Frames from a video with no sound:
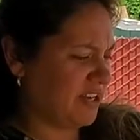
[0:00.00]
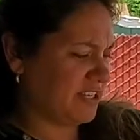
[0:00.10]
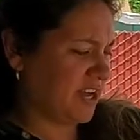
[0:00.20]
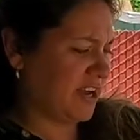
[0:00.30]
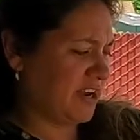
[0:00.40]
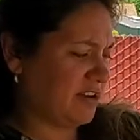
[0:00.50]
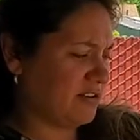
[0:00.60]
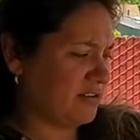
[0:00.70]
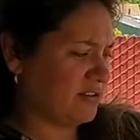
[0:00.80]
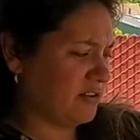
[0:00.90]
tired,
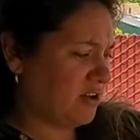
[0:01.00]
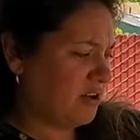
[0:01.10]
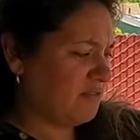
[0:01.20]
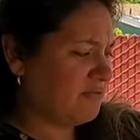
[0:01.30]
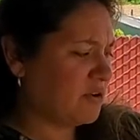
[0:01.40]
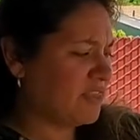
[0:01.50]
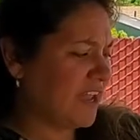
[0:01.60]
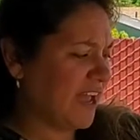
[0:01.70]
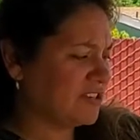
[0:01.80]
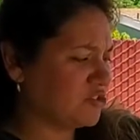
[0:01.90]
for they
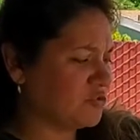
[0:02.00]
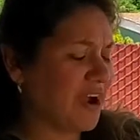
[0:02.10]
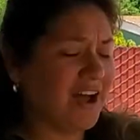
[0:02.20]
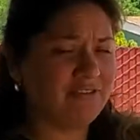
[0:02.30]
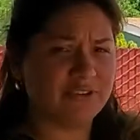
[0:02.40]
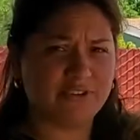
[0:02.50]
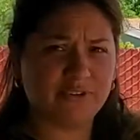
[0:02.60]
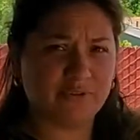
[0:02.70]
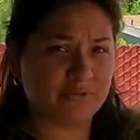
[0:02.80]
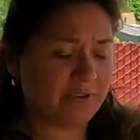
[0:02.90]
had traveled a
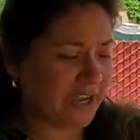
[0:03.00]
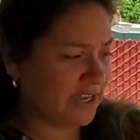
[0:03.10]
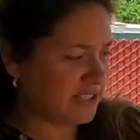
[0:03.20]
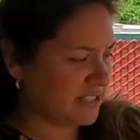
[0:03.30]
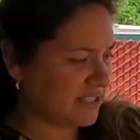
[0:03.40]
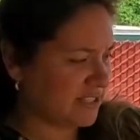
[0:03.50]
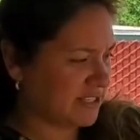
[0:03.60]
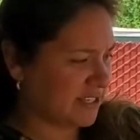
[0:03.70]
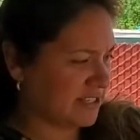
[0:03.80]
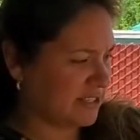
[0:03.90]
great
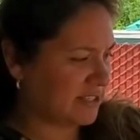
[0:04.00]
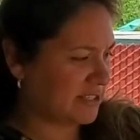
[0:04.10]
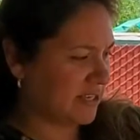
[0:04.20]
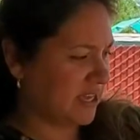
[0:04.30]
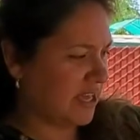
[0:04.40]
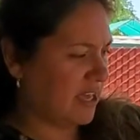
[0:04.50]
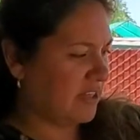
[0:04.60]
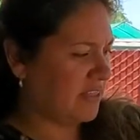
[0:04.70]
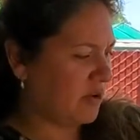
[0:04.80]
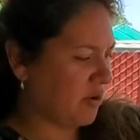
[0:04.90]
distance.
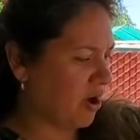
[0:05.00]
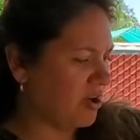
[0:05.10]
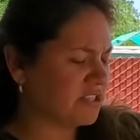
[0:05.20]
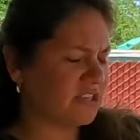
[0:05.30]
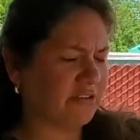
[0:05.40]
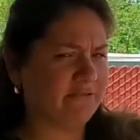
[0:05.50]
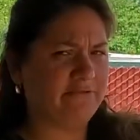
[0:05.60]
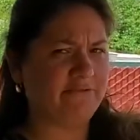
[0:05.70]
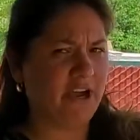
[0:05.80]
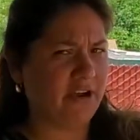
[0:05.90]
They were also
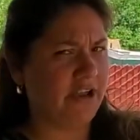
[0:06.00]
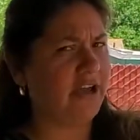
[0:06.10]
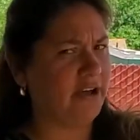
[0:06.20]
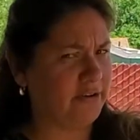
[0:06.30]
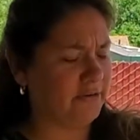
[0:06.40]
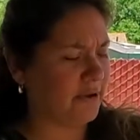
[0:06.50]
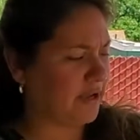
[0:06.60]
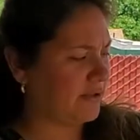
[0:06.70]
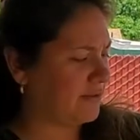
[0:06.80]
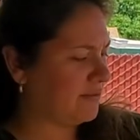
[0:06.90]
very hungry.
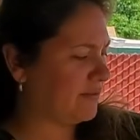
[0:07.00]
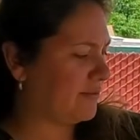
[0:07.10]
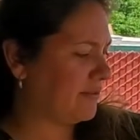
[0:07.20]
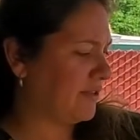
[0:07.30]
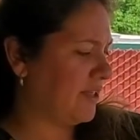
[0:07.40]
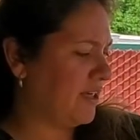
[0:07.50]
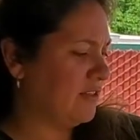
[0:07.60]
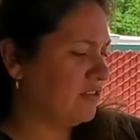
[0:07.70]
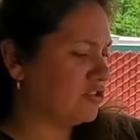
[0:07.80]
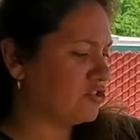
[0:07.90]

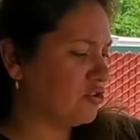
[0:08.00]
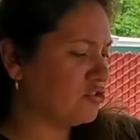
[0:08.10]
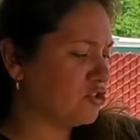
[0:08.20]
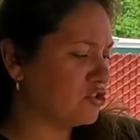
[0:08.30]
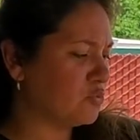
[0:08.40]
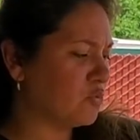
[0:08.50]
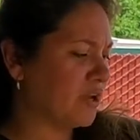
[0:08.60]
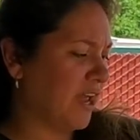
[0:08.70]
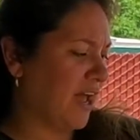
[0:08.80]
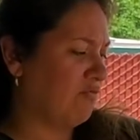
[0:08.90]
The soldiers
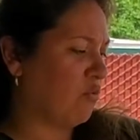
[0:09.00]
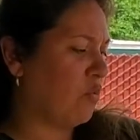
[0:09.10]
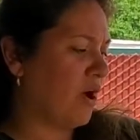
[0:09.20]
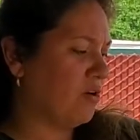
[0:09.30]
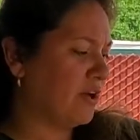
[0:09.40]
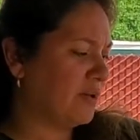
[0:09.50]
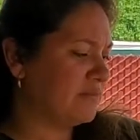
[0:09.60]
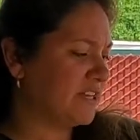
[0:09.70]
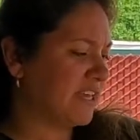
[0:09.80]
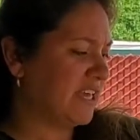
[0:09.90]
would have
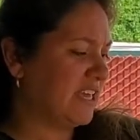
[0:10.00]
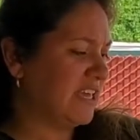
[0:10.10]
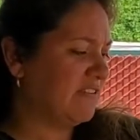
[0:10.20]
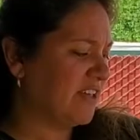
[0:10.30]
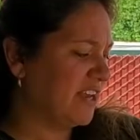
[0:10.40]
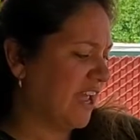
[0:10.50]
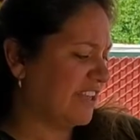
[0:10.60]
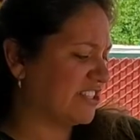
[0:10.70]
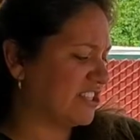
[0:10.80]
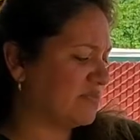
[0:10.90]
welcomed even a
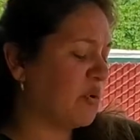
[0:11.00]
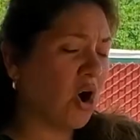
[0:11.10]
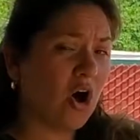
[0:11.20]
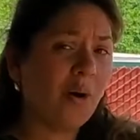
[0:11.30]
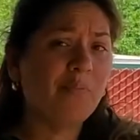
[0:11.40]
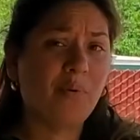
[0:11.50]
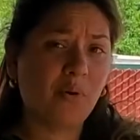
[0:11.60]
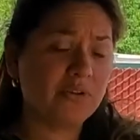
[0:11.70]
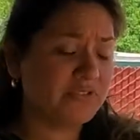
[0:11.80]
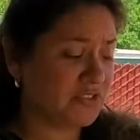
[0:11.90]
small
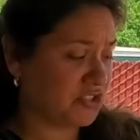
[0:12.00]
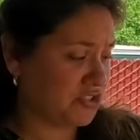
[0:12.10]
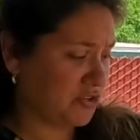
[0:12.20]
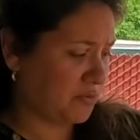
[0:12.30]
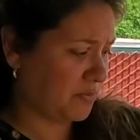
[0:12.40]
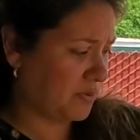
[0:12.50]
bowl of soup.